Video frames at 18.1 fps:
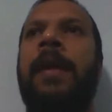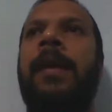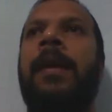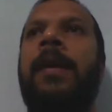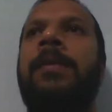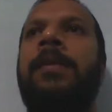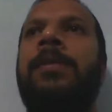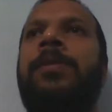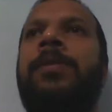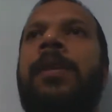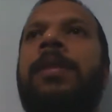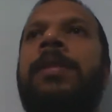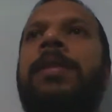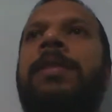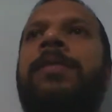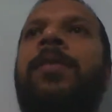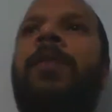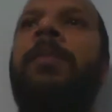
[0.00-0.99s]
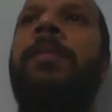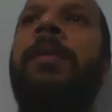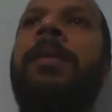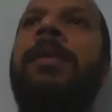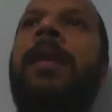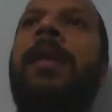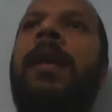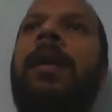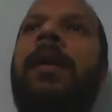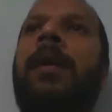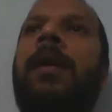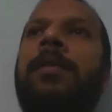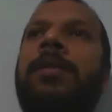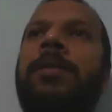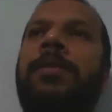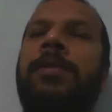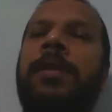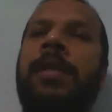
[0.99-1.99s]
in transforming their
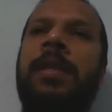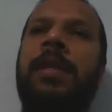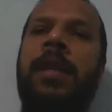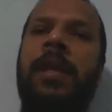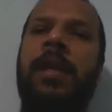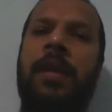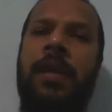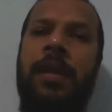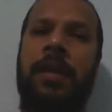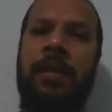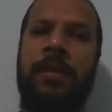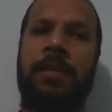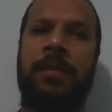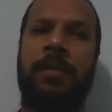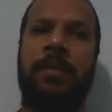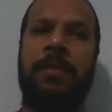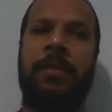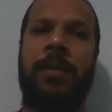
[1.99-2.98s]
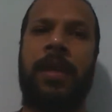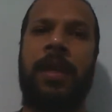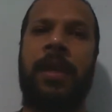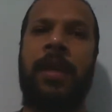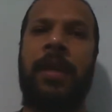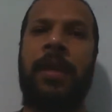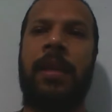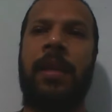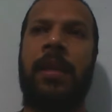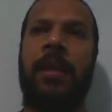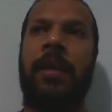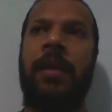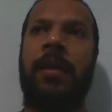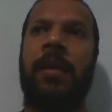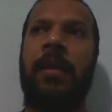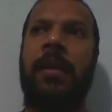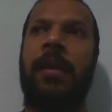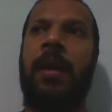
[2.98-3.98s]
country into a
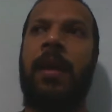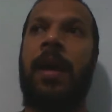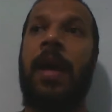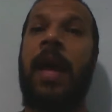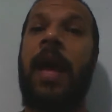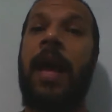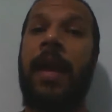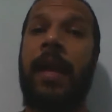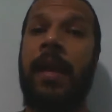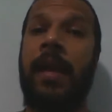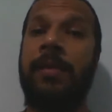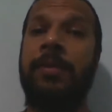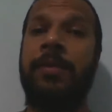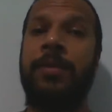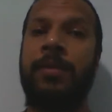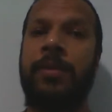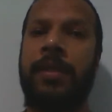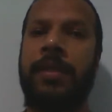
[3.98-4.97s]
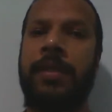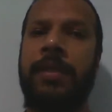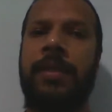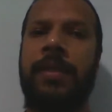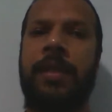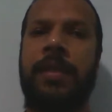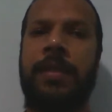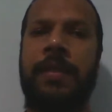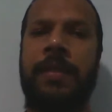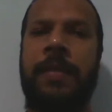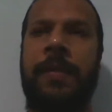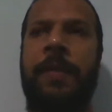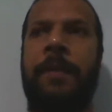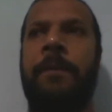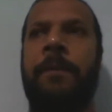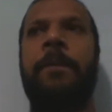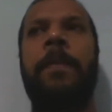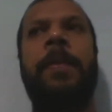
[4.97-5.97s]
high-end tourist state.
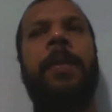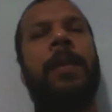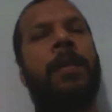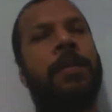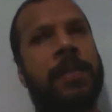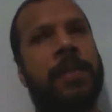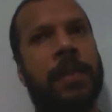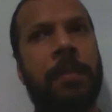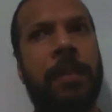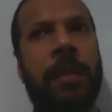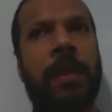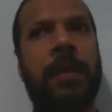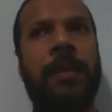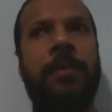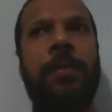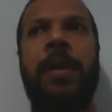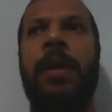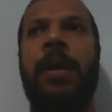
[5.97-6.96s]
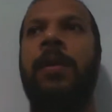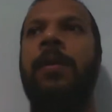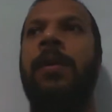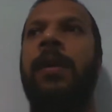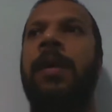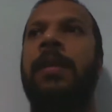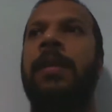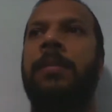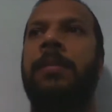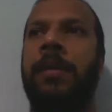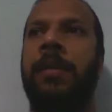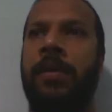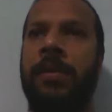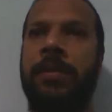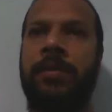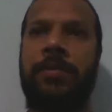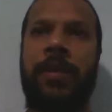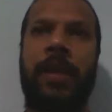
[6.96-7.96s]
Now, similarly, we can look at
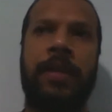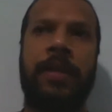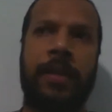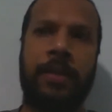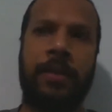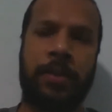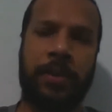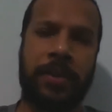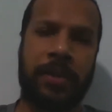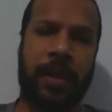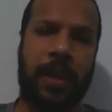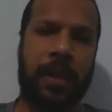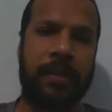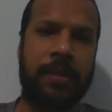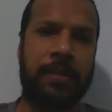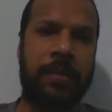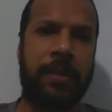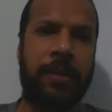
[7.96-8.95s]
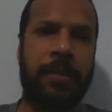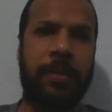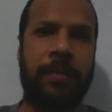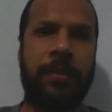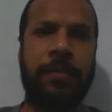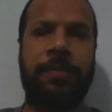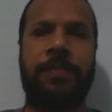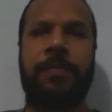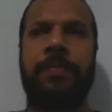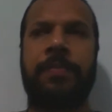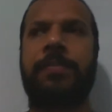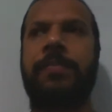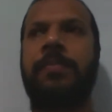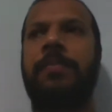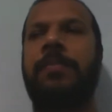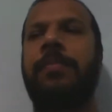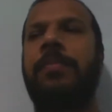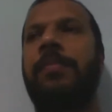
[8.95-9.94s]
immigrants right here in Trinidad and Tobago,
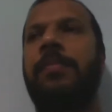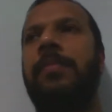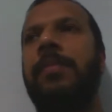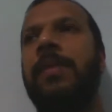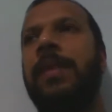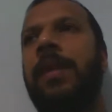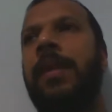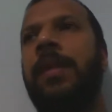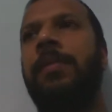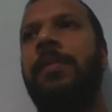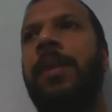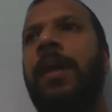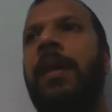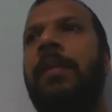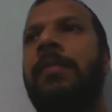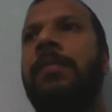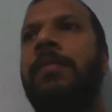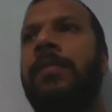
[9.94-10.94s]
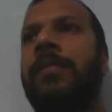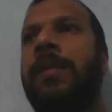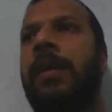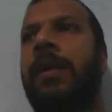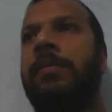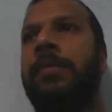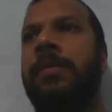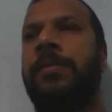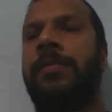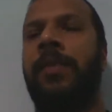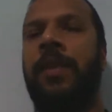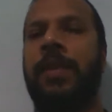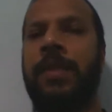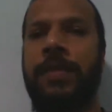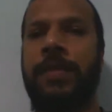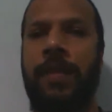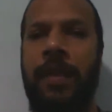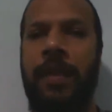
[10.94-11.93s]
and we have the
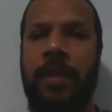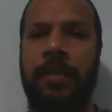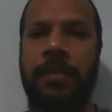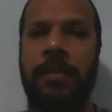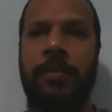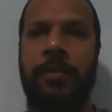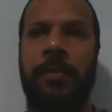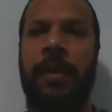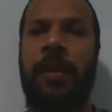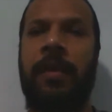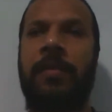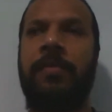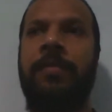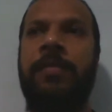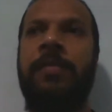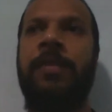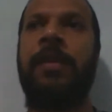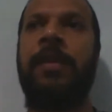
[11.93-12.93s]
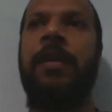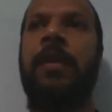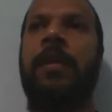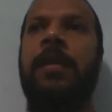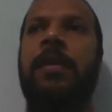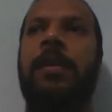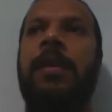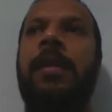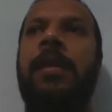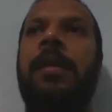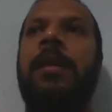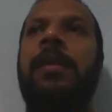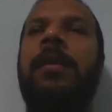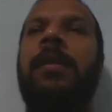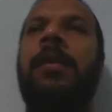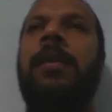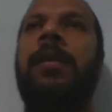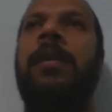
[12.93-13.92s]
Venezuelans,
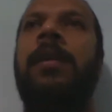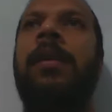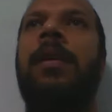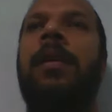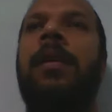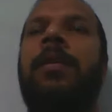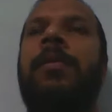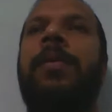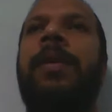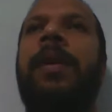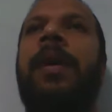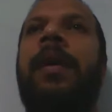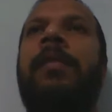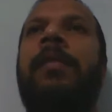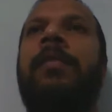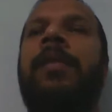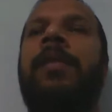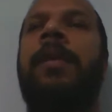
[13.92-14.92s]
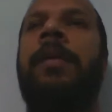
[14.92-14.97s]
the we have